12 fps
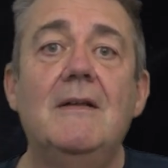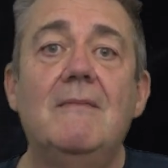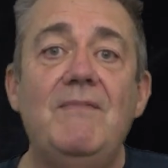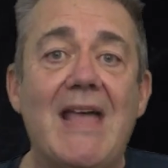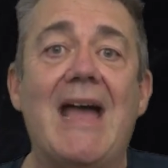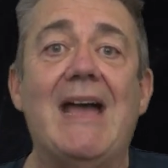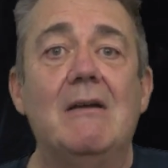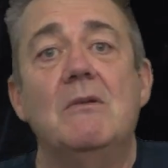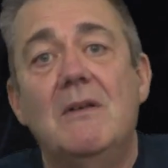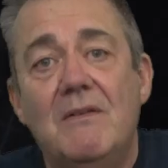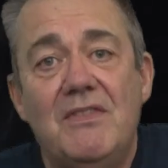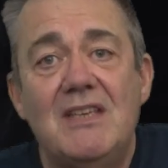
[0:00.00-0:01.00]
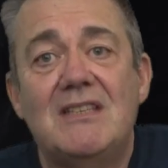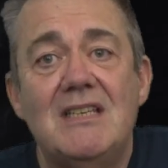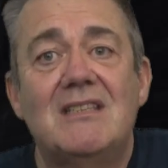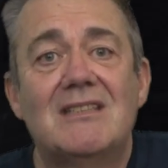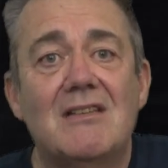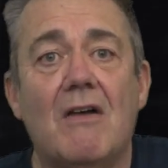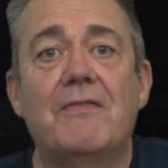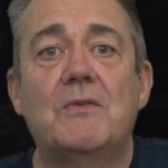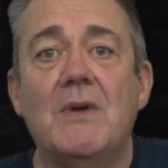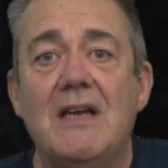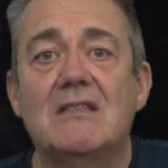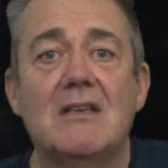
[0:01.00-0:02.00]
Now, this is
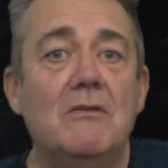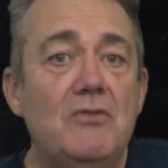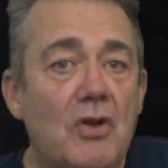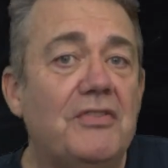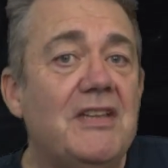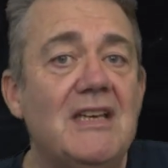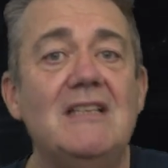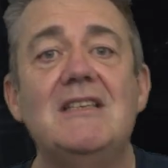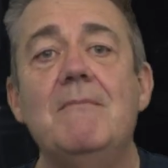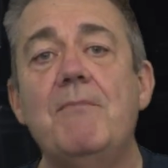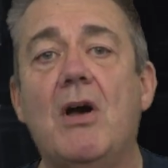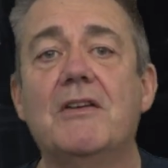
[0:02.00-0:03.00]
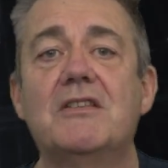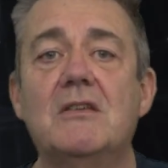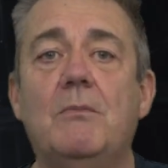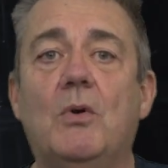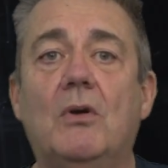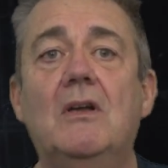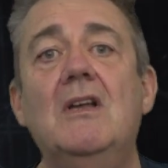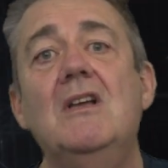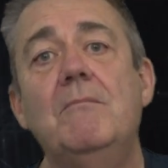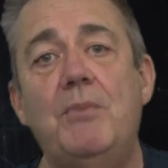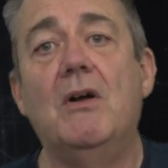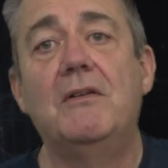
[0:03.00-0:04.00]
software, so nothing is impossible,
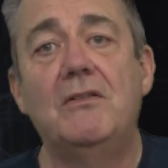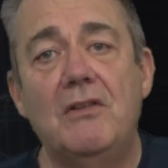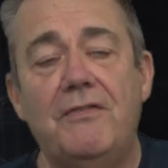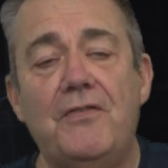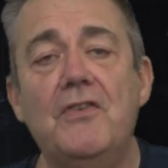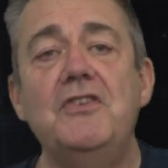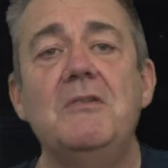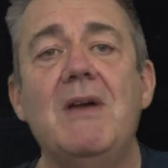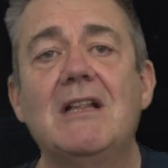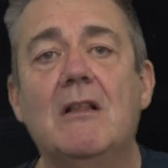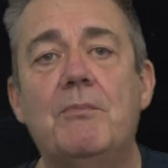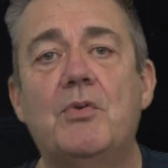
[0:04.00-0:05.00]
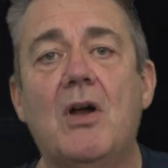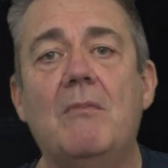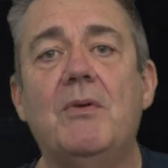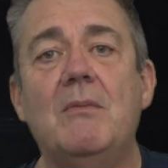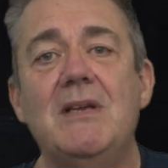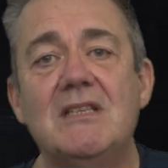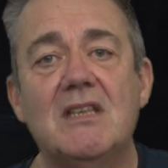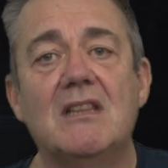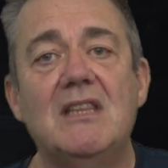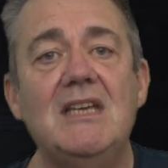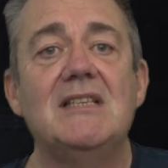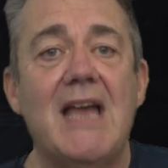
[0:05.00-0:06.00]
but the fundamental problem is that
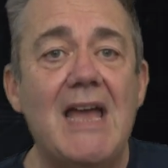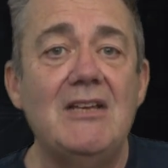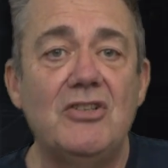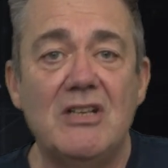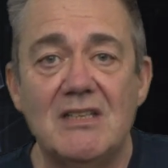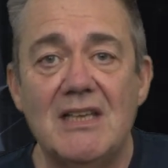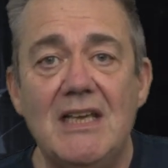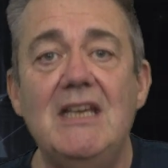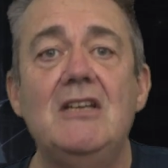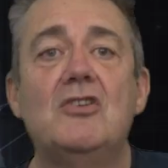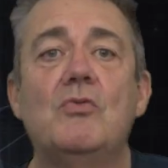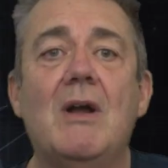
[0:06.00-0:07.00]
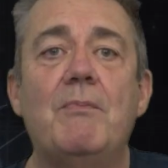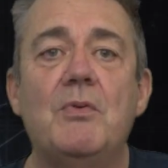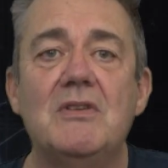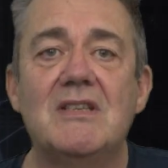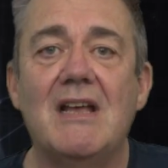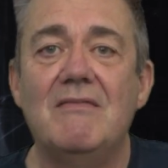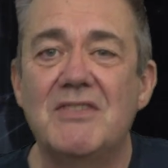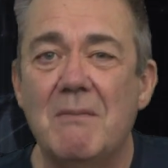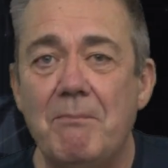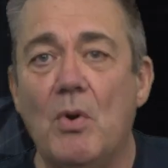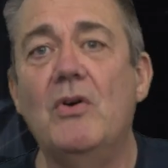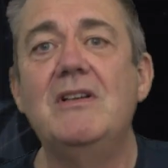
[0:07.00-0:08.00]
these edges each represent a
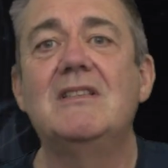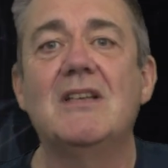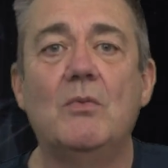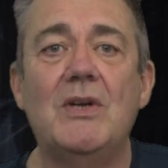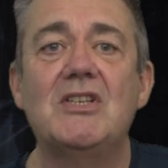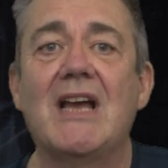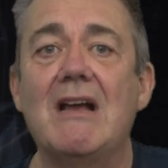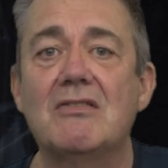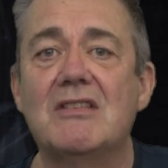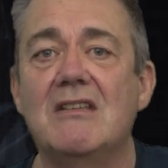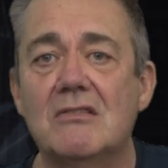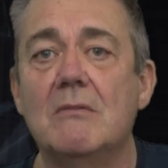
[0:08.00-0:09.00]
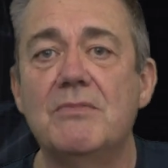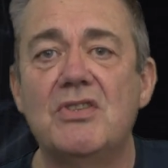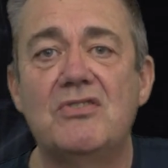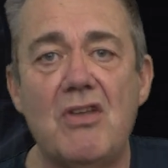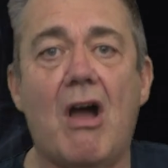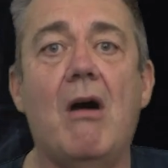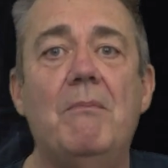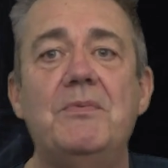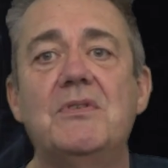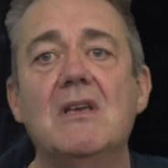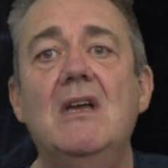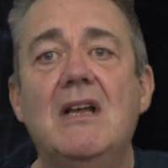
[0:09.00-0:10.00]
point at which our system
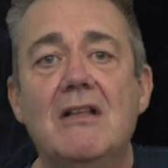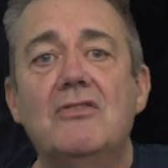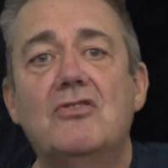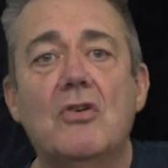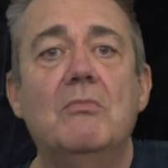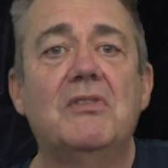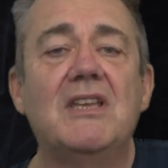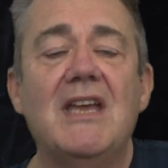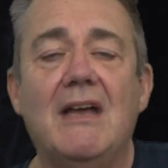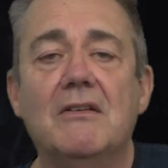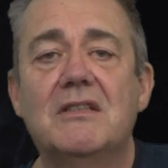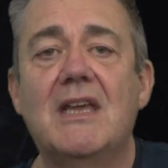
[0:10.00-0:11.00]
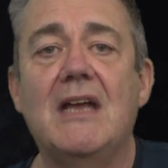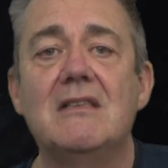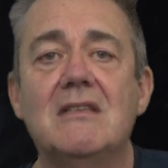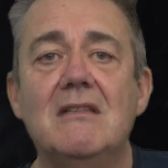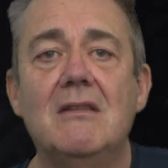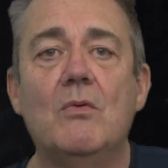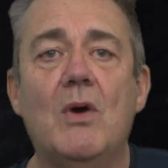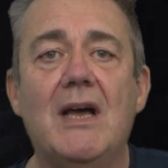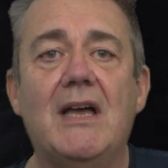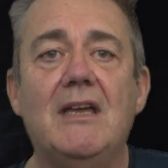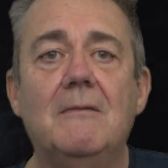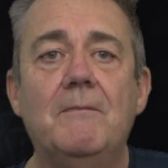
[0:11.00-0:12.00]
stops and something else gets in the
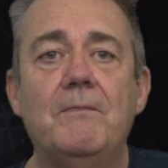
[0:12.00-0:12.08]
way.